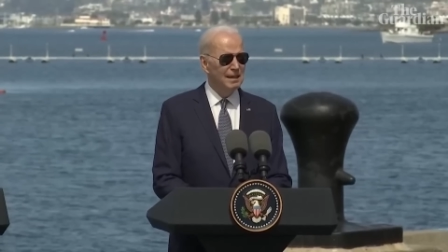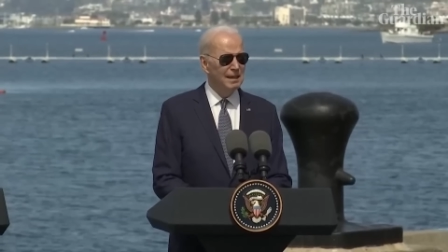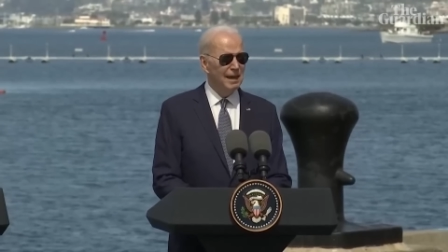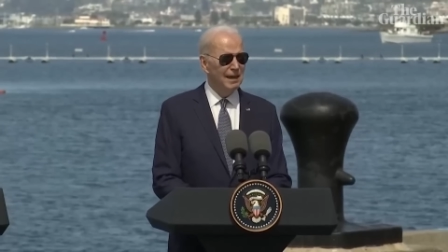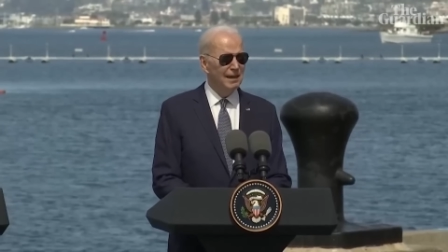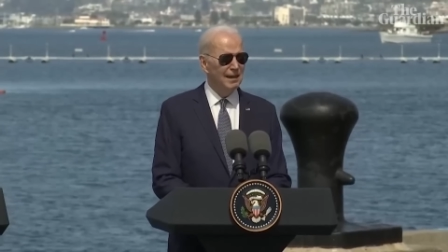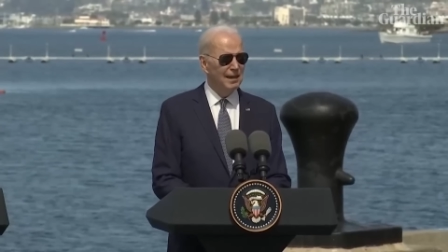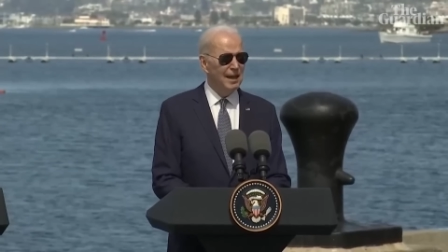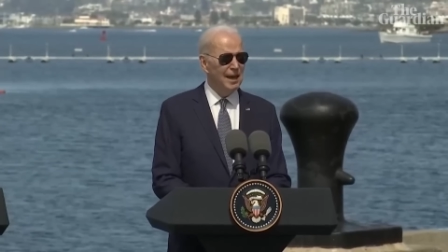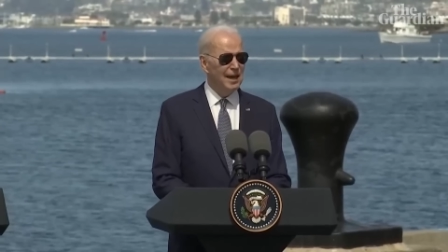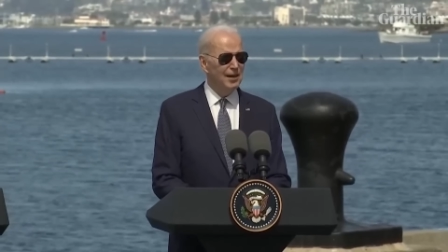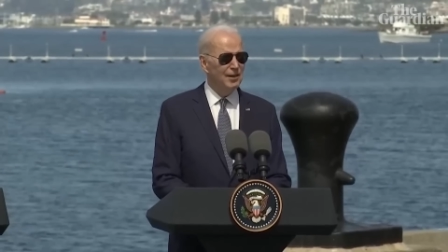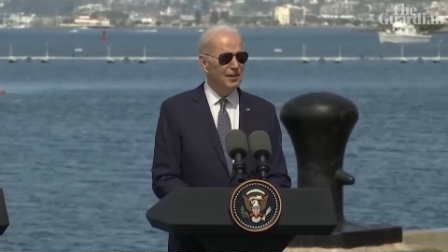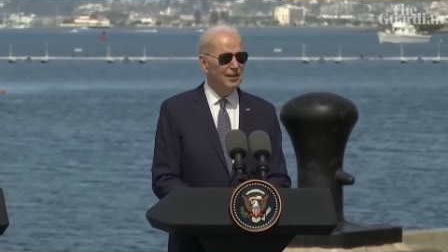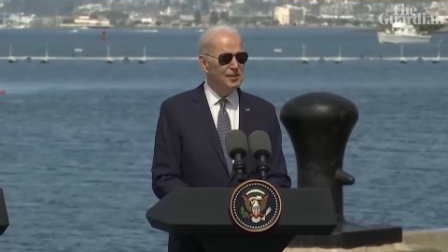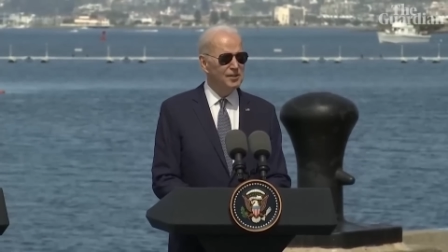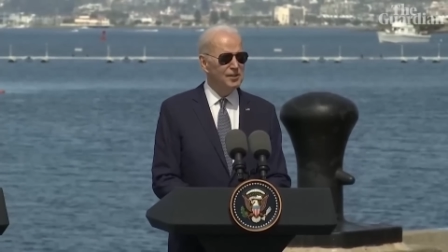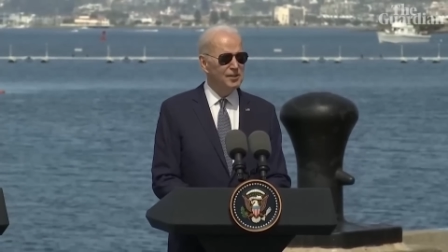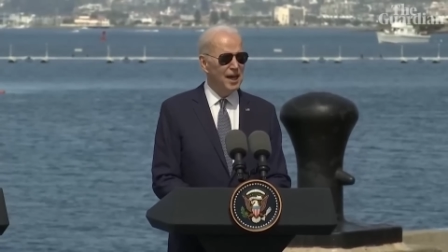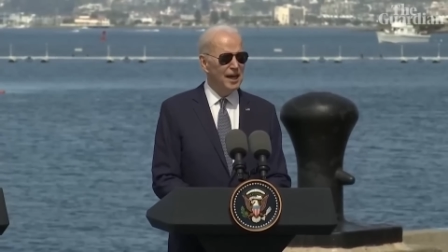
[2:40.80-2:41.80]
And later
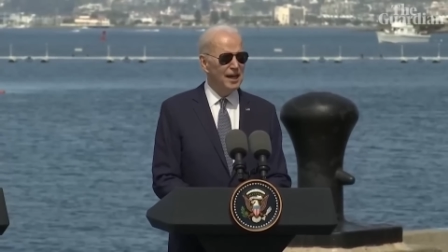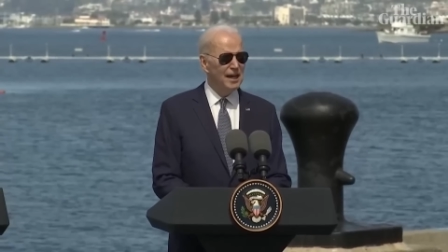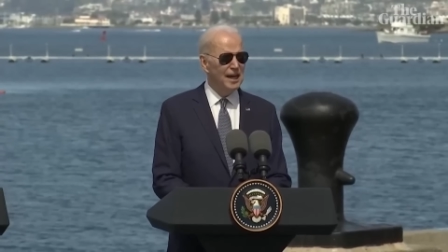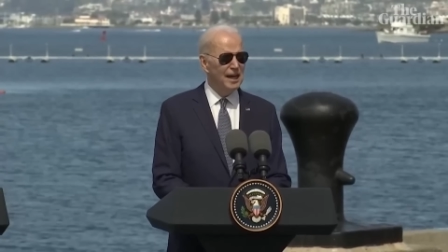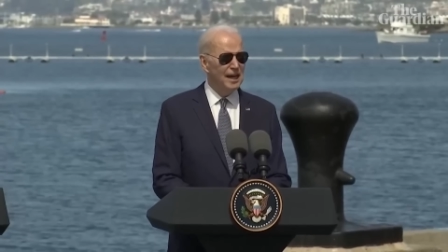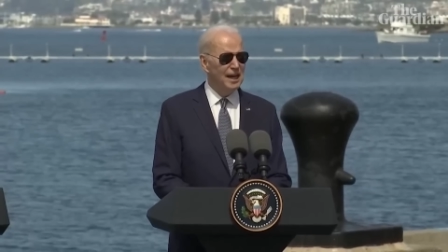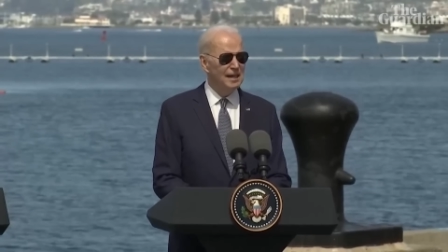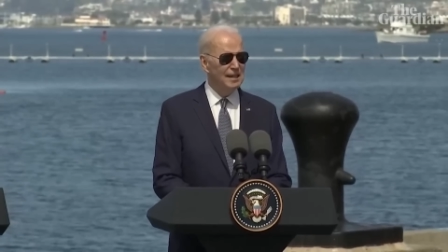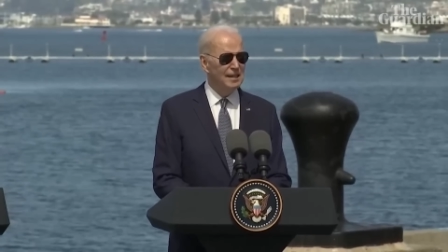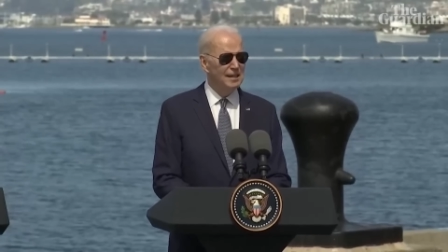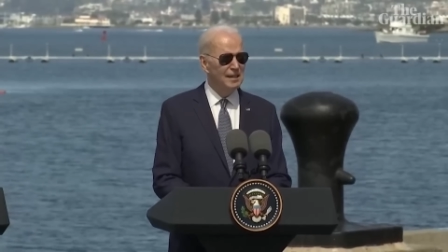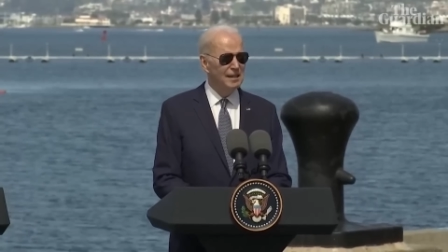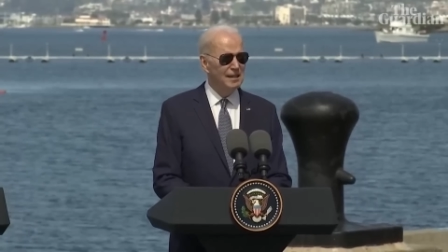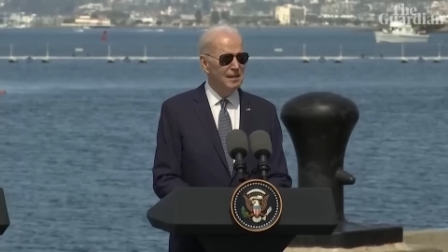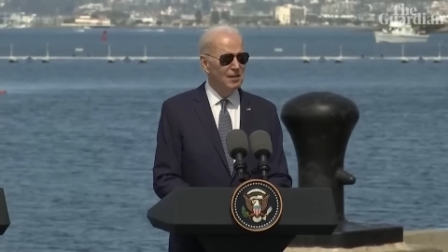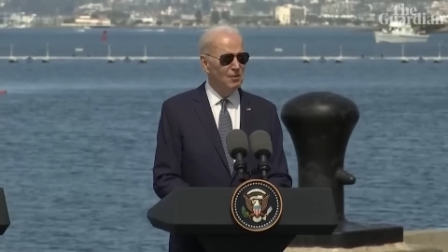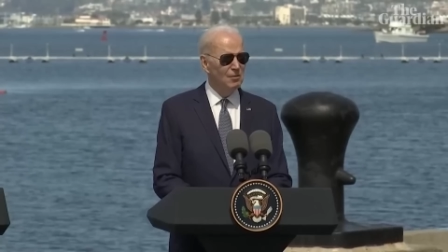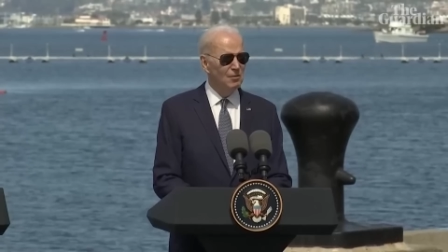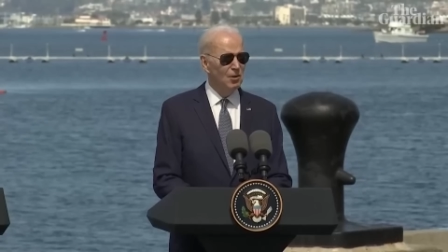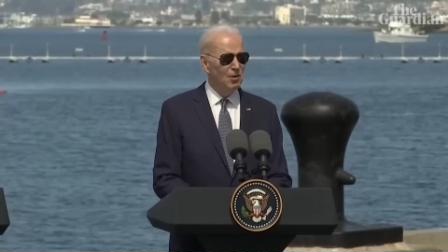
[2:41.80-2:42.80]
this decade,
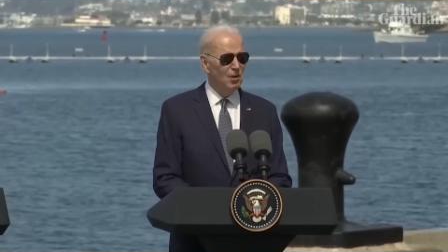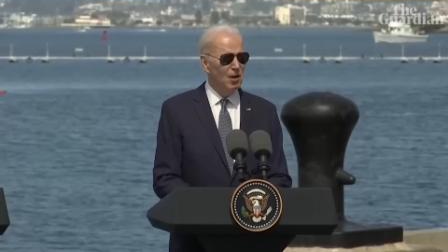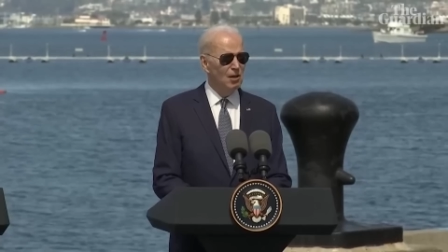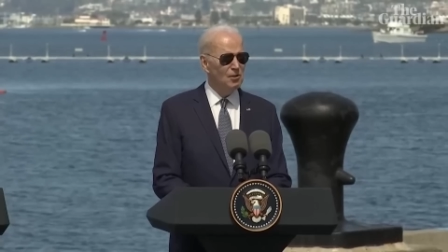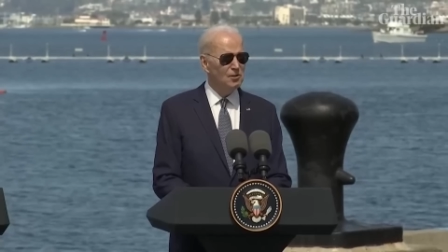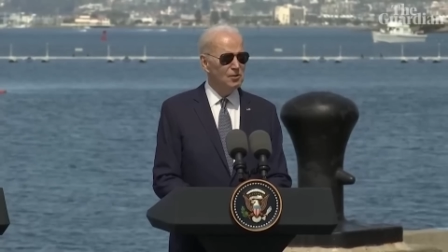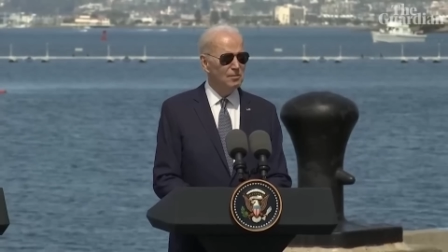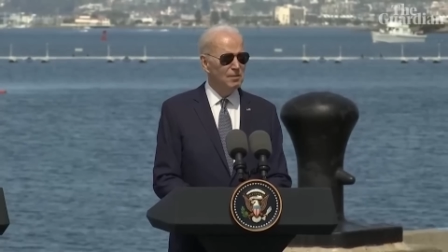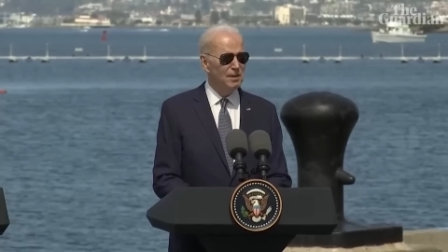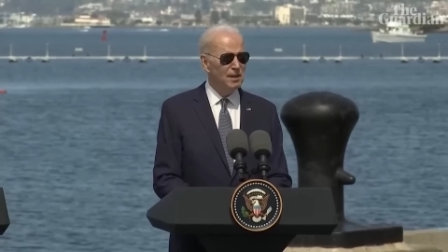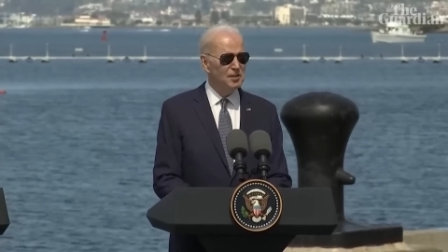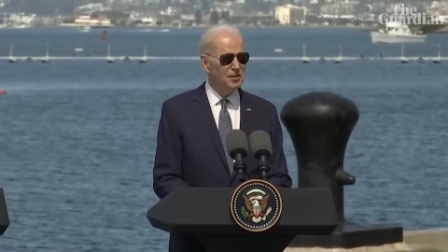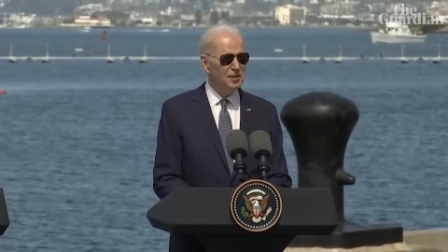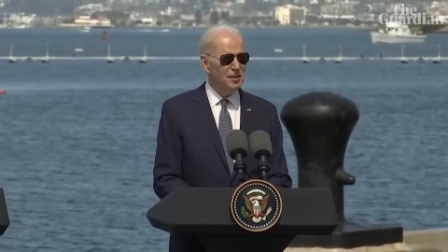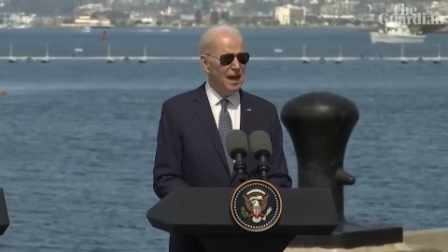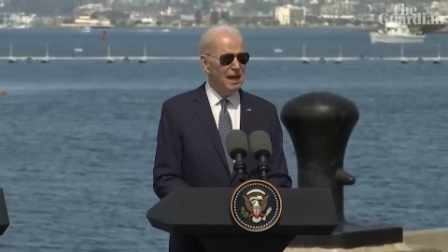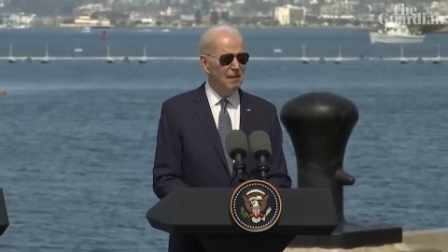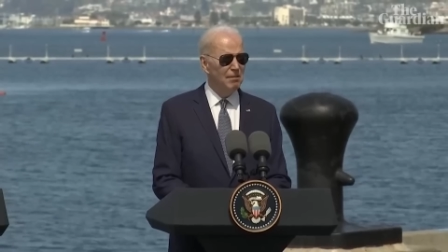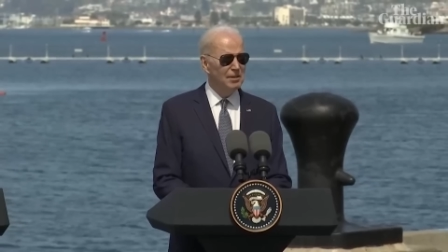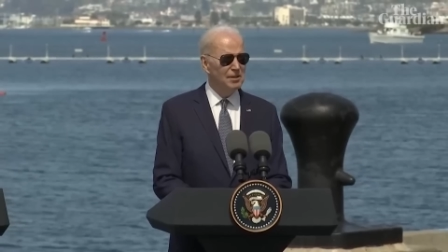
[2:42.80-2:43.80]
we'll also be
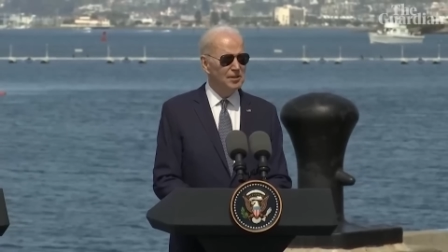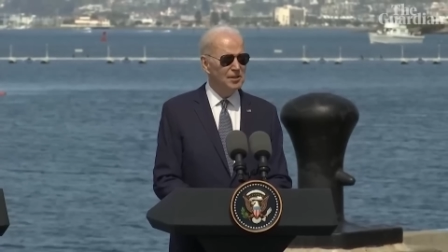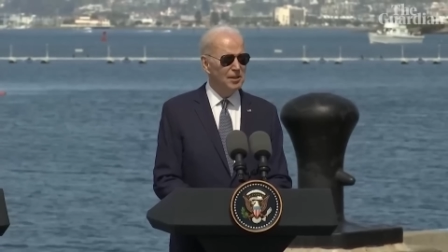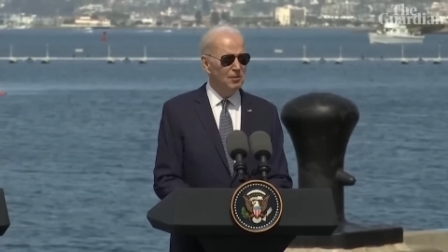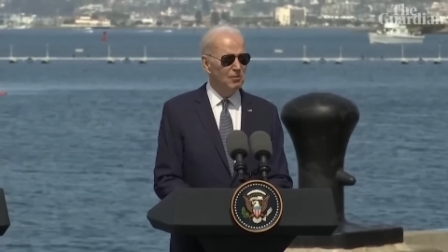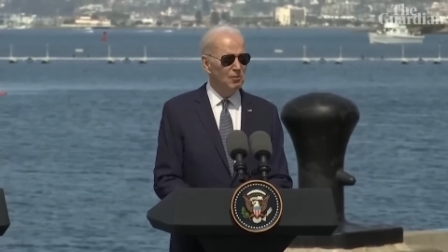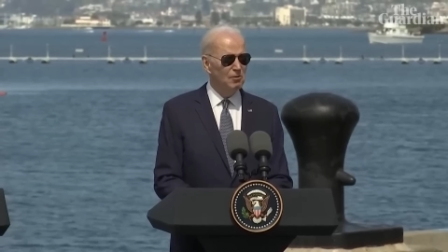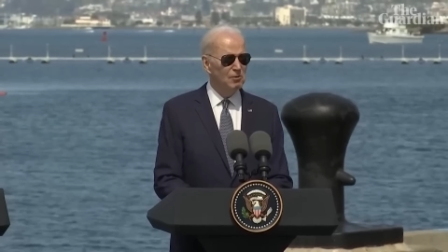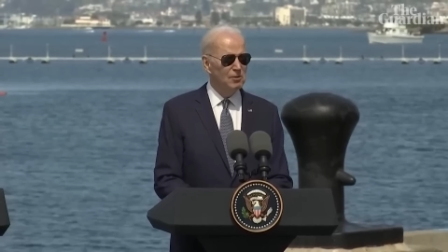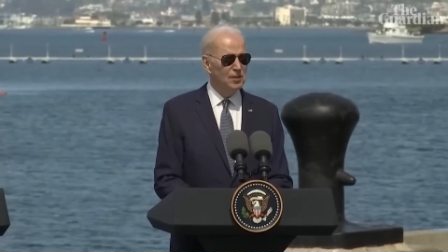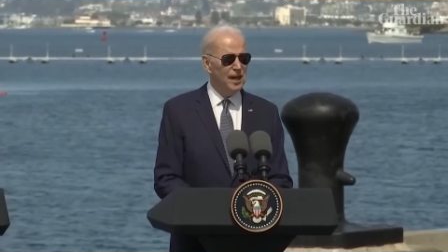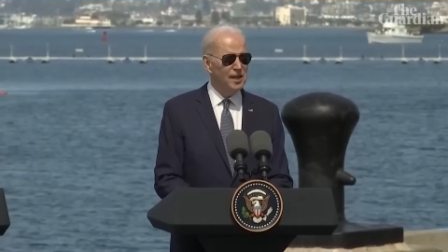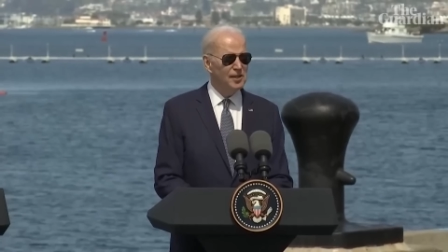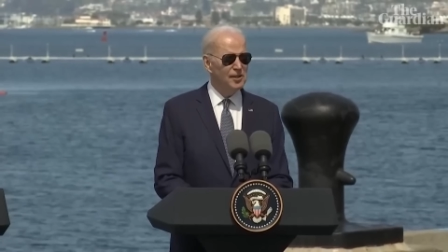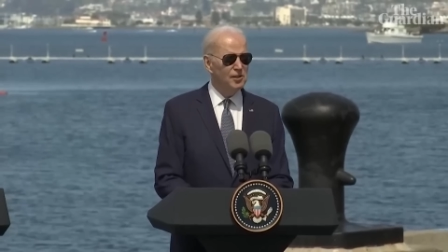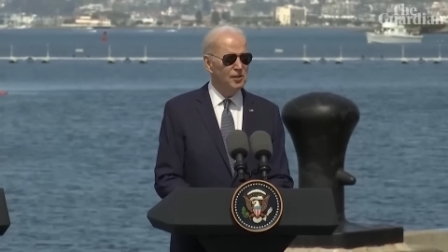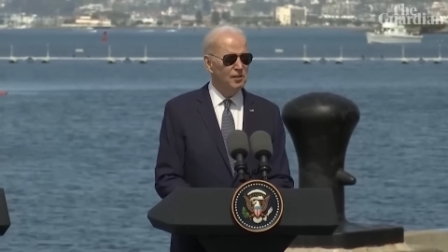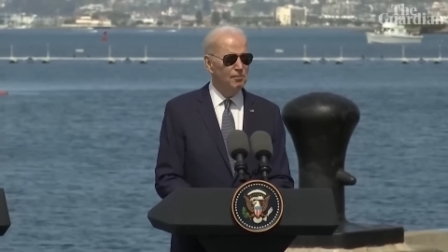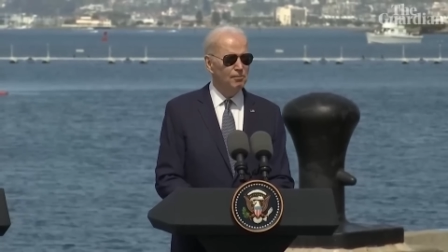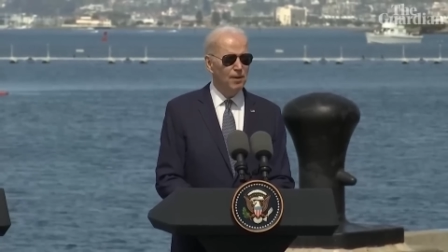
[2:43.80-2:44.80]
establishing a
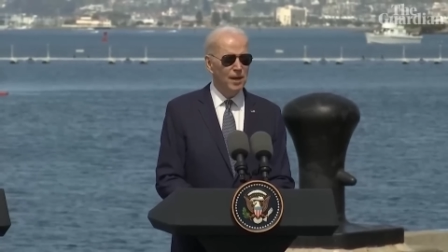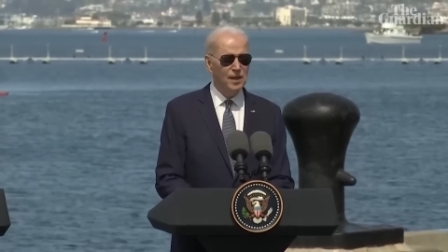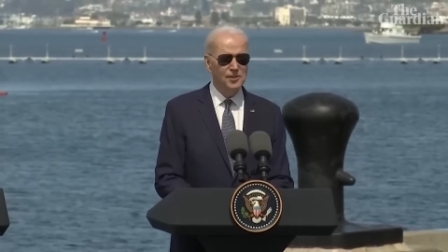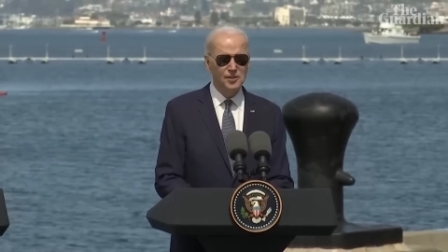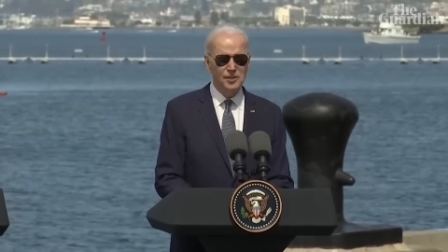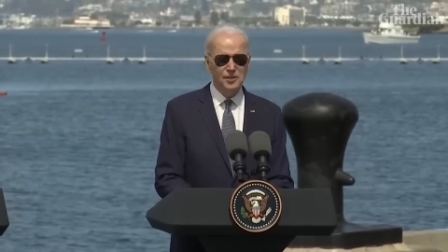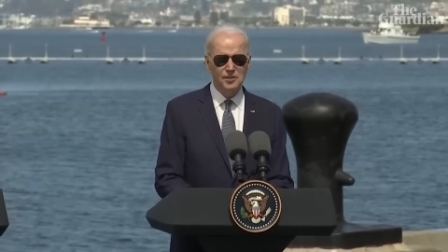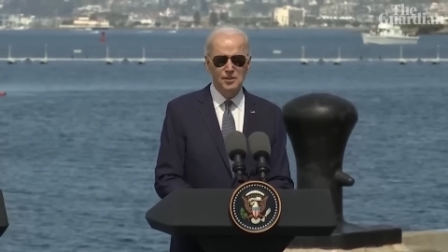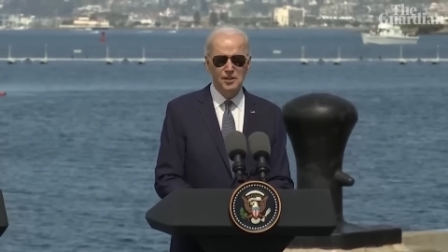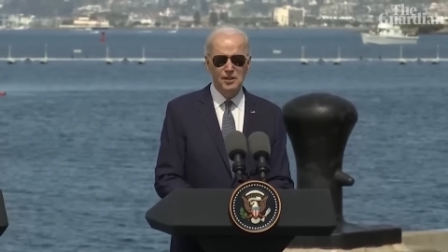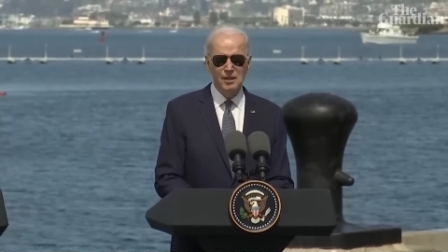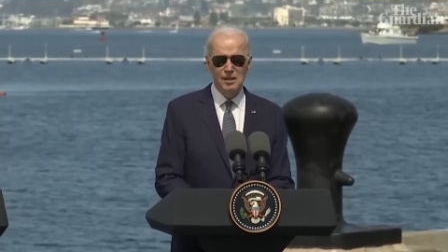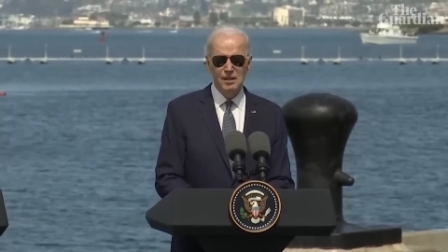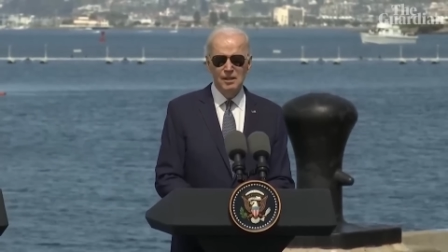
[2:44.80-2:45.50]
rotational presence